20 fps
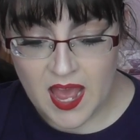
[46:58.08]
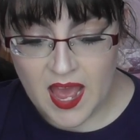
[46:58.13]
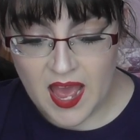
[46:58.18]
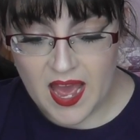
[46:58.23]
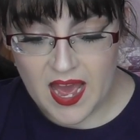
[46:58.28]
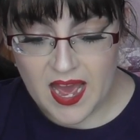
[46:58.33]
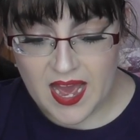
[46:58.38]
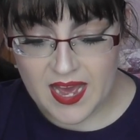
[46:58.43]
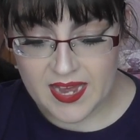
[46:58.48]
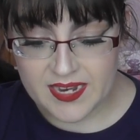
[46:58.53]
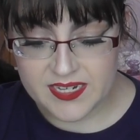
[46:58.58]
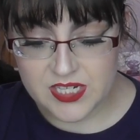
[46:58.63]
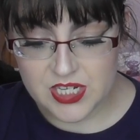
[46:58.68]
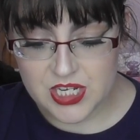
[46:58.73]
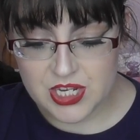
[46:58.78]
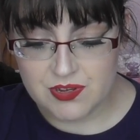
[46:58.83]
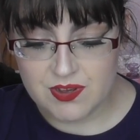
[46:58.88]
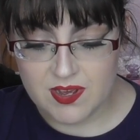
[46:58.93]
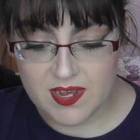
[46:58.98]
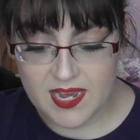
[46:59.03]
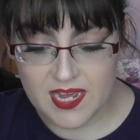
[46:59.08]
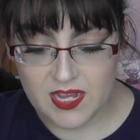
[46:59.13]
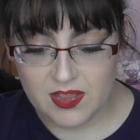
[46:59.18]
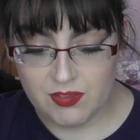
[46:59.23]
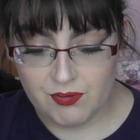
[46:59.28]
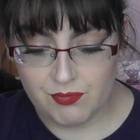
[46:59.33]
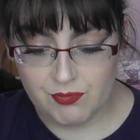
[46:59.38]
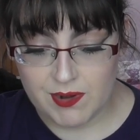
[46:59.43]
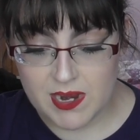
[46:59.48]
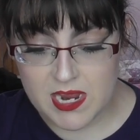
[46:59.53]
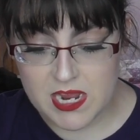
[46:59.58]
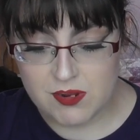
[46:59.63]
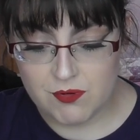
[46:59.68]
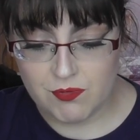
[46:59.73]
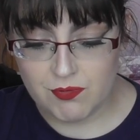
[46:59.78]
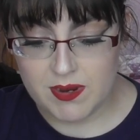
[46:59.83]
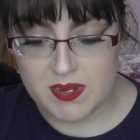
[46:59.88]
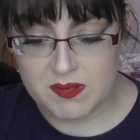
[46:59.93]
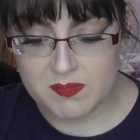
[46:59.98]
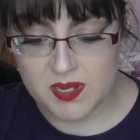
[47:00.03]
and you can get 3
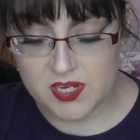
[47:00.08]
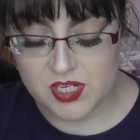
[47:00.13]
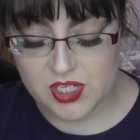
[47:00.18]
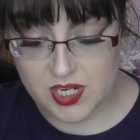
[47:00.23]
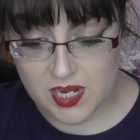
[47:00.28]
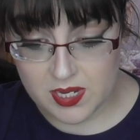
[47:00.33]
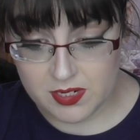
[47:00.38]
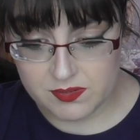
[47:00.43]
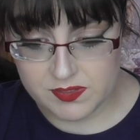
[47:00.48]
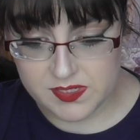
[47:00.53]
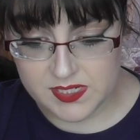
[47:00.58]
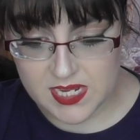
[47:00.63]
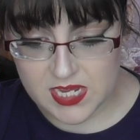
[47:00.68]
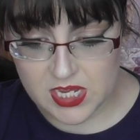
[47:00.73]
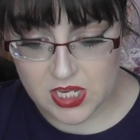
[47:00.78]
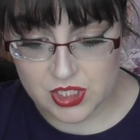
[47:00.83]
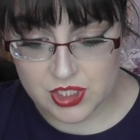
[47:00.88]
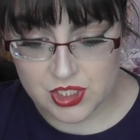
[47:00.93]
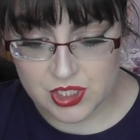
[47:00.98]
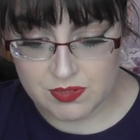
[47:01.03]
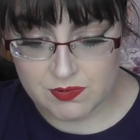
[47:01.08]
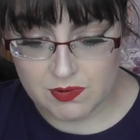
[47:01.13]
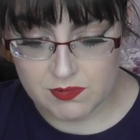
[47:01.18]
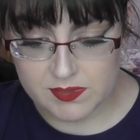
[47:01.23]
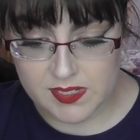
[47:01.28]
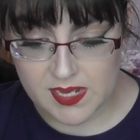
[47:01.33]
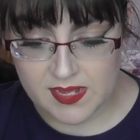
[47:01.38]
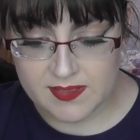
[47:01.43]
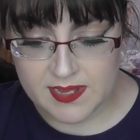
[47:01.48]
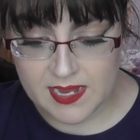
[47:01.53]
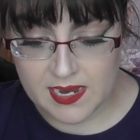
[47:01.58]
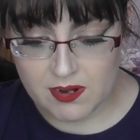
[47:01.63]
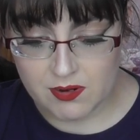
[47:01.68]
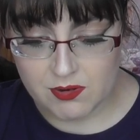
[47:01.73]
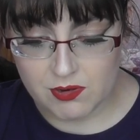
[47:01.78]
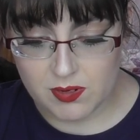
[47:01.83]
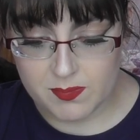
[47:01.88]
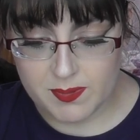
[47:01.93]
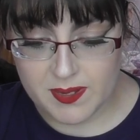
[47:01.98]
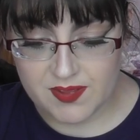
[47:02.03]
cream shadow stick duos, and they are
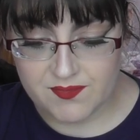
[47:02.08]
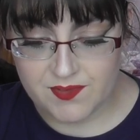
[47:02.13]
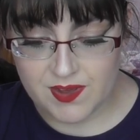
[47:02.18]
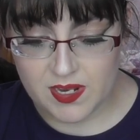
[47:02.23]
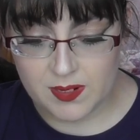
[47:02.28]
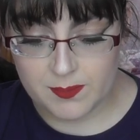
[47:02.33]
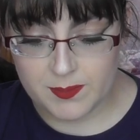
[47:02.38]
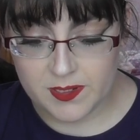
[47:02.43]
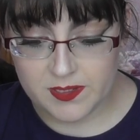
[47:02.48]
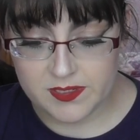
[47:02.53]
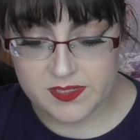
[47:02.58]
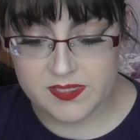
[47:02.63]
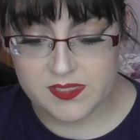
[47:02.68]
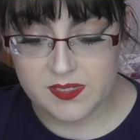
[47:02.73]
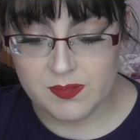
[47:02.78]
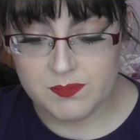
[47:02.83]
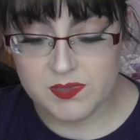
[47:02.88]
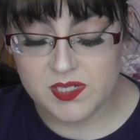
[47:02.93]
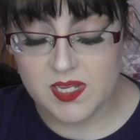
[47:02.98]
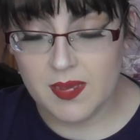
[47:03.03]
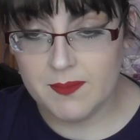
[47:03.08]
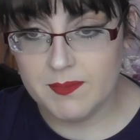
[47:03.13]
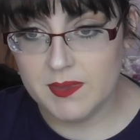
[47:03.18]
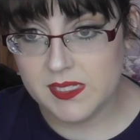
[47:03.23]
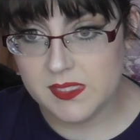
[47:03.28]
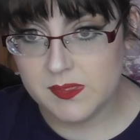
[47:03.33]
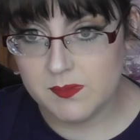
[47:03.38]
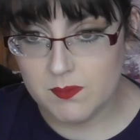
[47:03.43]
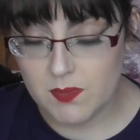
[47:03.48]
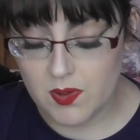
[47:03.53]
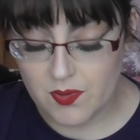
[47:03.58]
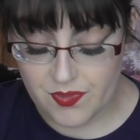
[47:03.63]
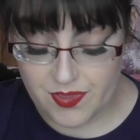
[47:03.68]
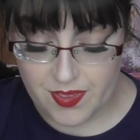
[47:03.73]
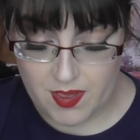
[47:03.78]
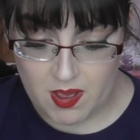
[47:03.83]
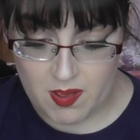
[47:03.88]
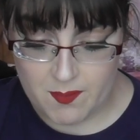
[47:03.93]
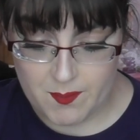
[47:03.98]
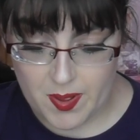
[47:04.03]
going to be available sometime this month
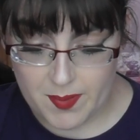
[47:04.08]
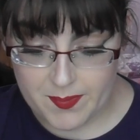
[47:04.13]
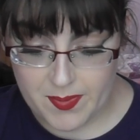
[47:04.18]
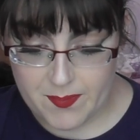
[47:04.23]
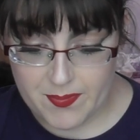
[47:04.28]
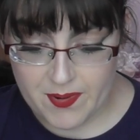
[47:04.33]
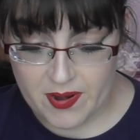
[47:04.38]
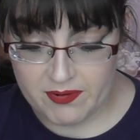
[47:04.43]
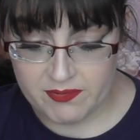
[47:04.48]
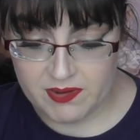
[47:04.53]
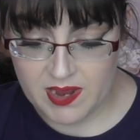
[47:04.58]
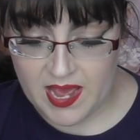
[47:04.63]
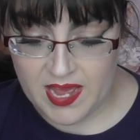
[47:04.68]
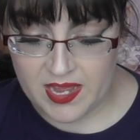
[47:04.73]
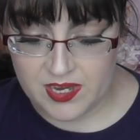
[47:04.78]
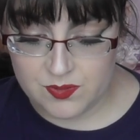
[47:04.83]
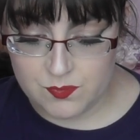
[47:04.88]
on Bobbi Brown and